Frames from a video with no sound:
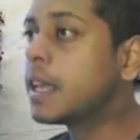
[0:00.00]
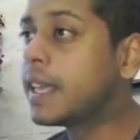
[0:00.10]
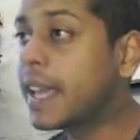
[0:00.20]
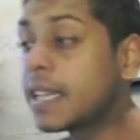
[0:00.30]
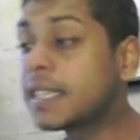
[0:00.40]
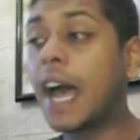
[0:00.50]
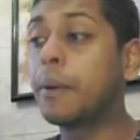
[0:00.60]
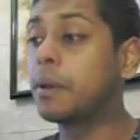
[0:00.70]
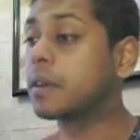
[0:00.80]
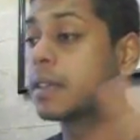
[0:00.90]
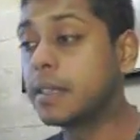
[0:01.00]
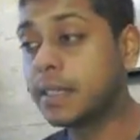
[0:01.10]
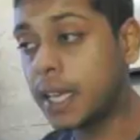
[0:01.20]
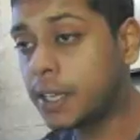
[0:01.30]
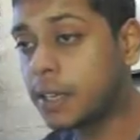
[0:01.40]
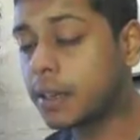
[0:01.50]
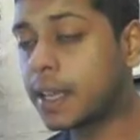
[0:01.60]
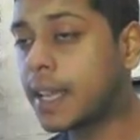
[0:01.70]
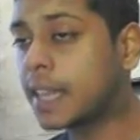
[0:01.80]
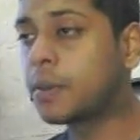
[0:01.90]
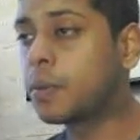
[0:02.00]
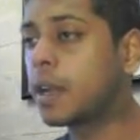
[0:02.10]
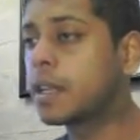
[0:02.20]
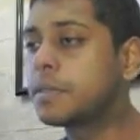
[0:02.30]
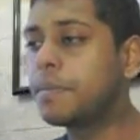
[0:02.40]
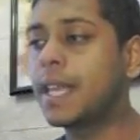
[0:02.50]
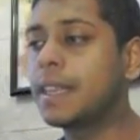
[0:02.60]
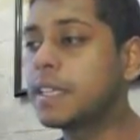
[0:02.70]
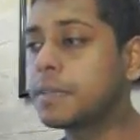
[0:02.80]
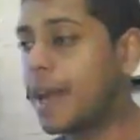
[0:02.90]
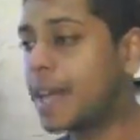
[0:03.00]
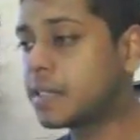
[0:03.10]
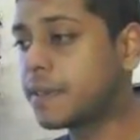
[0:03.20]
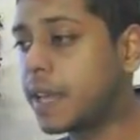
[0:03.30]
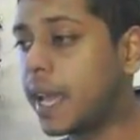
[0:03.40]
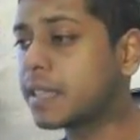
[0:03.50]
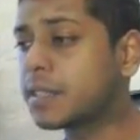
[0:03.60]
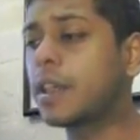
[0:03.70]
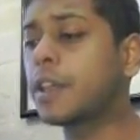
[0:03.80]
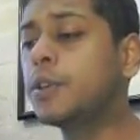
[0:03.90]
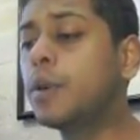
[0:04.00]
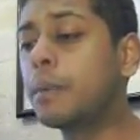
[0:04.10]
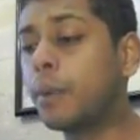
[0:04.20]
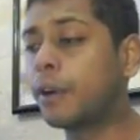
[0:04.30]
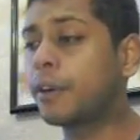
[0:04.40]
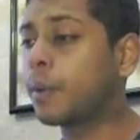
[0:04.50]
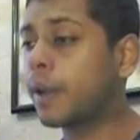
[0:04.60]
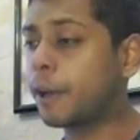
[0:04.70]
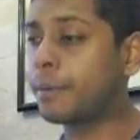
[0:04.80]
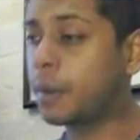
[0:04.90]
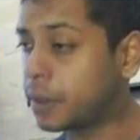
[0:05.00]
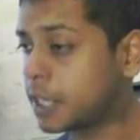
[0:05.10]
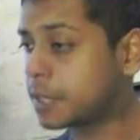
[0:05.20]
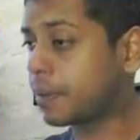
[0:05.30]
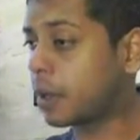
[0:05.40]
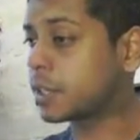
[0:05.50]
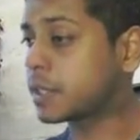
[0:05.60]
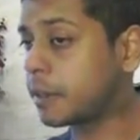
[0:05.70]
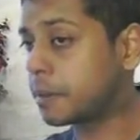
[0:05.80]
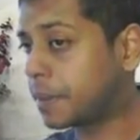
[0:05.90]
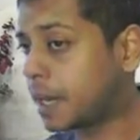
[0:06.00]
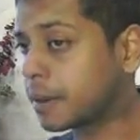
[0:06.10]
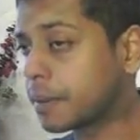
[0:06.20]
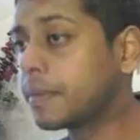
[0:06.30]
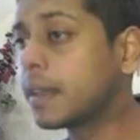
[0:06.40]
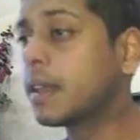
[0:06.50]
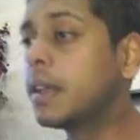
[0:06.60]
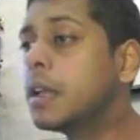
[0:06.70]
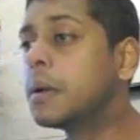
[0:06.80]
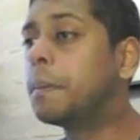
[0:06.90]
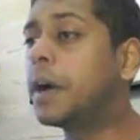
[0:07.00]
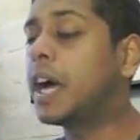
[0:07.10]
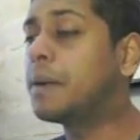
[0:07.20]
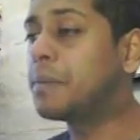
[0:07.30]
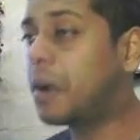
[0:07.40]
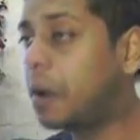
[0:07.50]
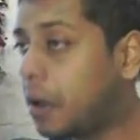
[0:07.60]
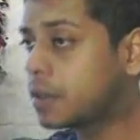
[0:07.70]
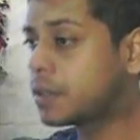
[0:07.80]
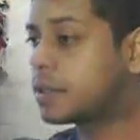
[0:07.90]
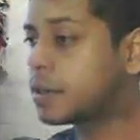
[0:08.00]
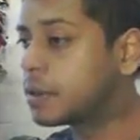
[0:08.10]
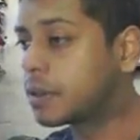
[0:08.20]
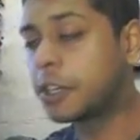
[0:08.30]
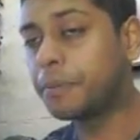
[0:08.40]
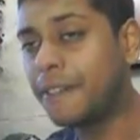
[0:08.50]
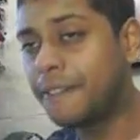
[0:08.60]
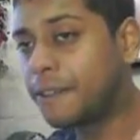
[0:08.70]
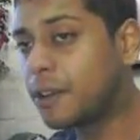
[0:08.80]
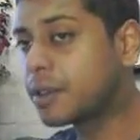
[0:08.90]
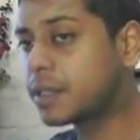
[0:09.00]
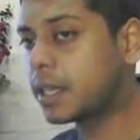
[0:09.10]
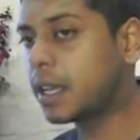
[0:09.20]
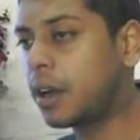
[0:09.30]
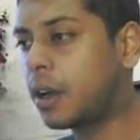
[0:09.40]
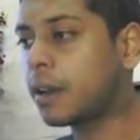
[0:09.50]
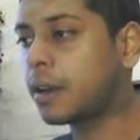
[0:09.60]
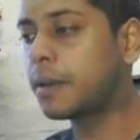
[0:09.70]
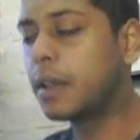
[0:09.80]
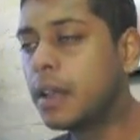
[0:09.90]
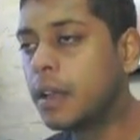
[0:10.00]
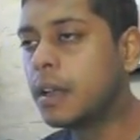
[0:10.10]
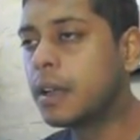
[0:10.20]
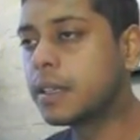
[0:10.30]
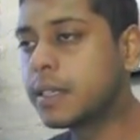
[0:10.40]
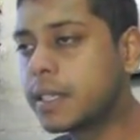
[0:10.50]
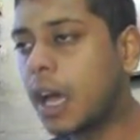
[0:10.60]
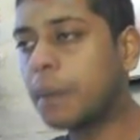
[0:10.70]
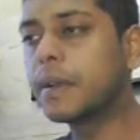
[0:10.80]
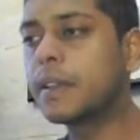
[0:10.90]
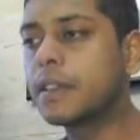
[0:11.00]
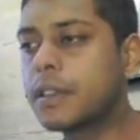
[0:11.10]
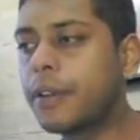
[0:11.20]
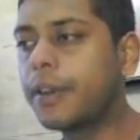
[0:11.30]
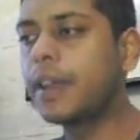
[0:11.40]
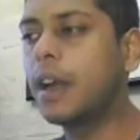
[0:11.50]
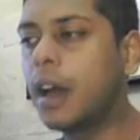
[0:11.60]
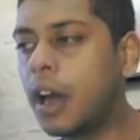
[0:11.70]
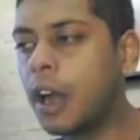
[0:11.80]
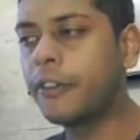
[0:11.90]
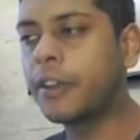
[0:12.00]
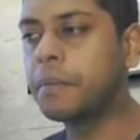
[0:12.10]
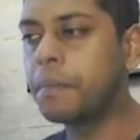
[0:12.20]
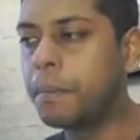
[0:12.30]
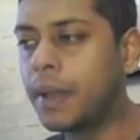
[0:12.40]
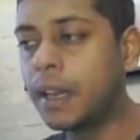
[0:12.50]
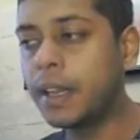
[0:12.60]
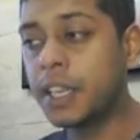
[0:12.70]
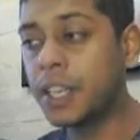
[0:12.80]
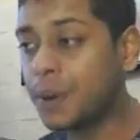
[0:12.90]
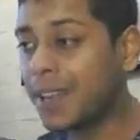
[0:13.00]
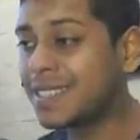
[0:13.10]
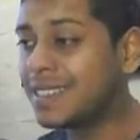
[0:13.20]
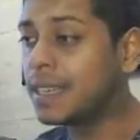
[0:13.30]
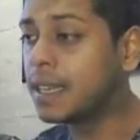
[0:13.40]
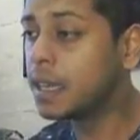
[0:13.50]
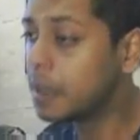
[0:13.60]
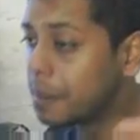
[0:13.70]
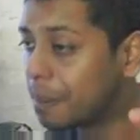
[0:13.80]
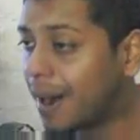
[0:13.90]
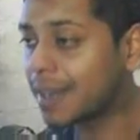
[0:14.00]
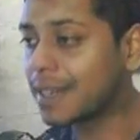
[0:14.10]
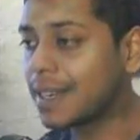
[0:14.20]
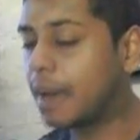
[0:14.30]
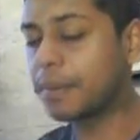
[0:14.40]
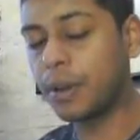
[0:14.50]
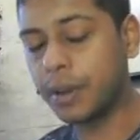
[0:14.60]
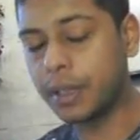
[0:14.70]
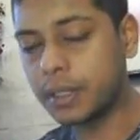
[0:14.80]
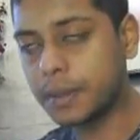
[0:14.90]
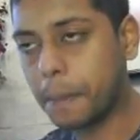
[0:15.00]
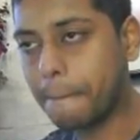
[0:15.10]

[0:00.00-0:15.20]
Yes, I will continue looking at the ones making these massive gains so that you are more aware about what these projects are about. But I'm also going to be focusing on sub 300 million USD market cap coins.